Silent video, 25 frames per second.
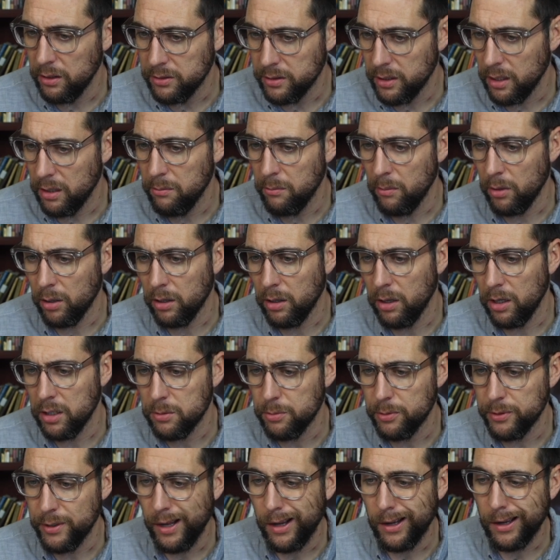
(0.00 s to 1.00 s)
He's got
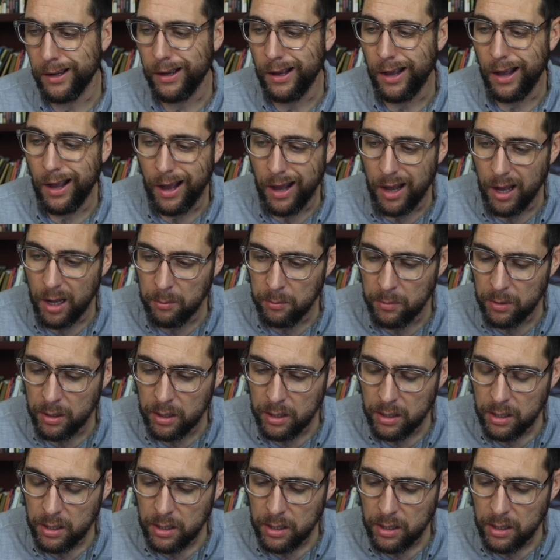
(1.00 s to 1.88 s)
markcosper.com,